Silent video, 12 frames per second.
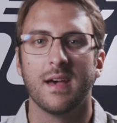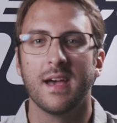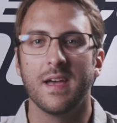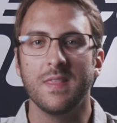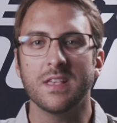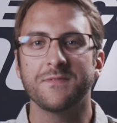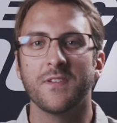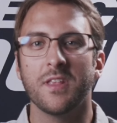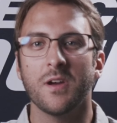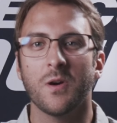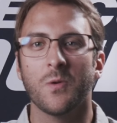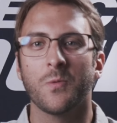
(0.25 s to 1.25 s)
In this
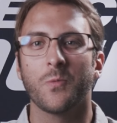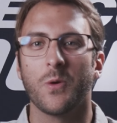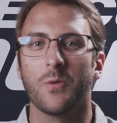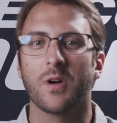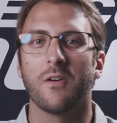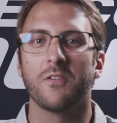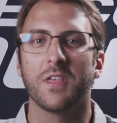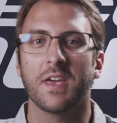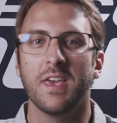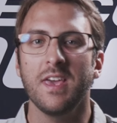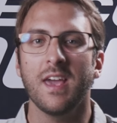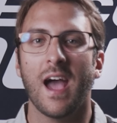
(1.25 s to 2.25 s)
video, we will cover the
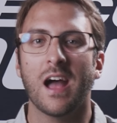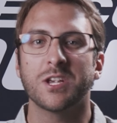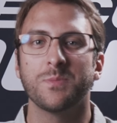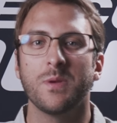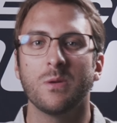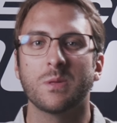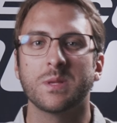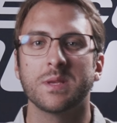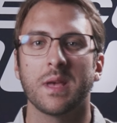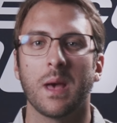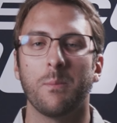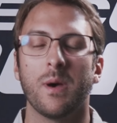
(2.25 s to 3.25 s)
key attributes
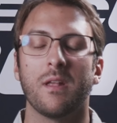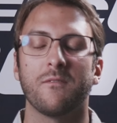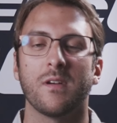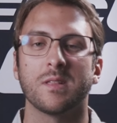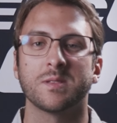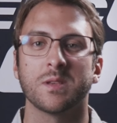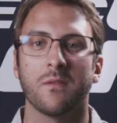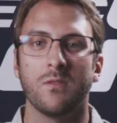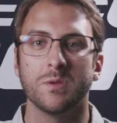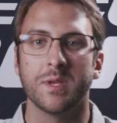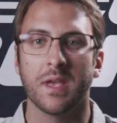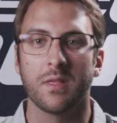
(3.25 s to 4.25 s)
and benefits of
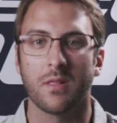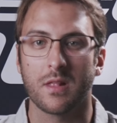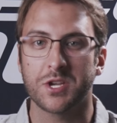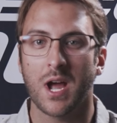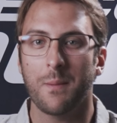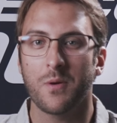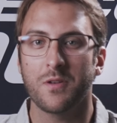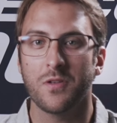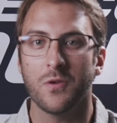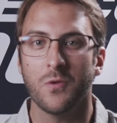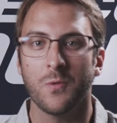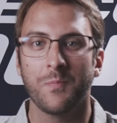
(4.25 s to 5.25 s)
using either the Chopper
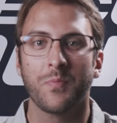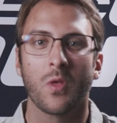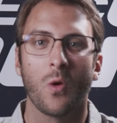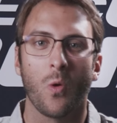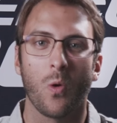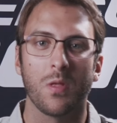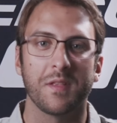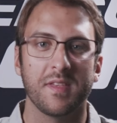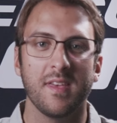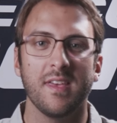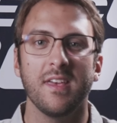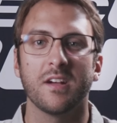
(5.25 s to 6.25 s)
2 or the
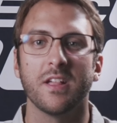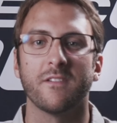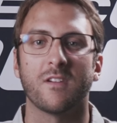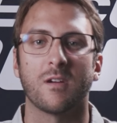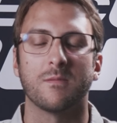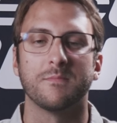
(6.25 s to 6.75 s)
TE Cleaver.